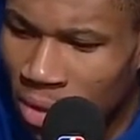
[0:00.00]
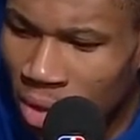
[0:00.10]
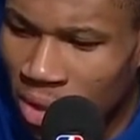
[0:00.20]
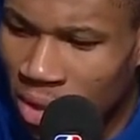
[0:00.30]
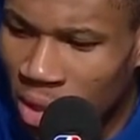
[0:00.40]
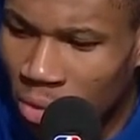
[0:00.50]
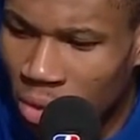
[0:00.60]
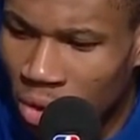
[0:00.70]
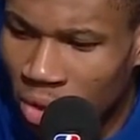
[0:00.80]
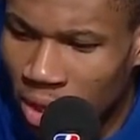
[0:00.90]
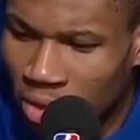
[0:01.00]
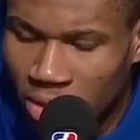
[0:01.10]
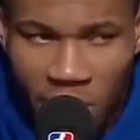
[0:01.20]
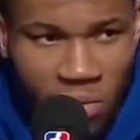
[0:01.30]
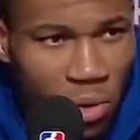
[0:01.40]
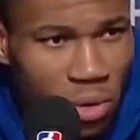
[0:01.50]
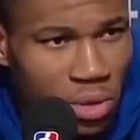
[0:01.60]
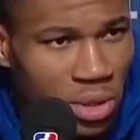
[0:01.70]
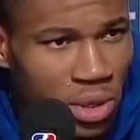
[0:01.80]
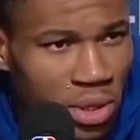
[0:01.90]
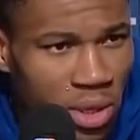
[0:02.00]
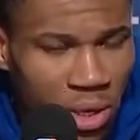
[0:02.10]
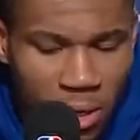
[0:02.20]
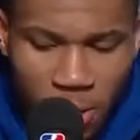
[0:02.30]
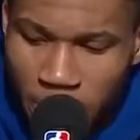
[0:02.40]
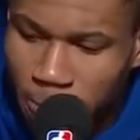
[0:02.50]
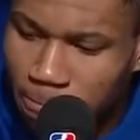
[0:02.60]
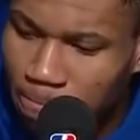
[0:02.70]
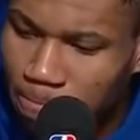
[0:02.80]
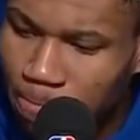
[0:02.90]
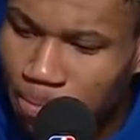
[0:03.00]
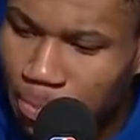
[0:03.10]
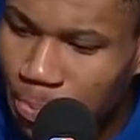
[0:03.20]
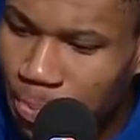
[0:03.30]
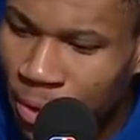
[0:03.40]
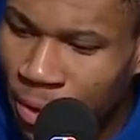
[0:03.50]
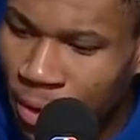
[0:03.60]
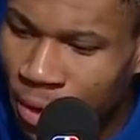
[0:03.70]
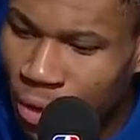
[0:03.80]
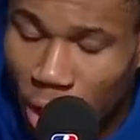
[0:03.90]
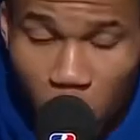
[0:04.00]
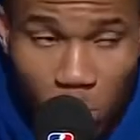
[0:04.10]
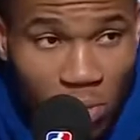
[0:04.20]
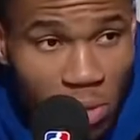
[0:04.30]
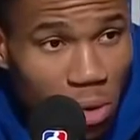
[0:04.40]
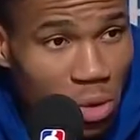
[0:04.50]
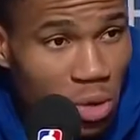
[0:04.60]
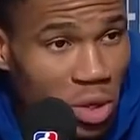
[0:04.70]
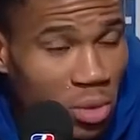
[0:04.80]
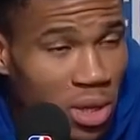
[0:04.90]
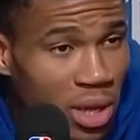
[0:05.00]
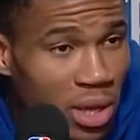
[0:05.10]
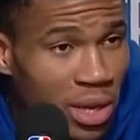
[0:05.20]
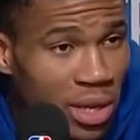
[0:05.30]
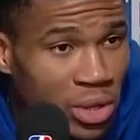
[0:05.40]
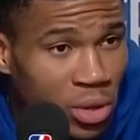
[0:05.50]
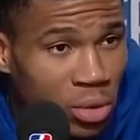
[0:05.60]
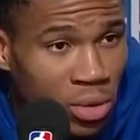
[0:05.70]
I'd like to bring up two ways that the Warriors can acquire Giannis Antetokounmpo. The first way is by trade.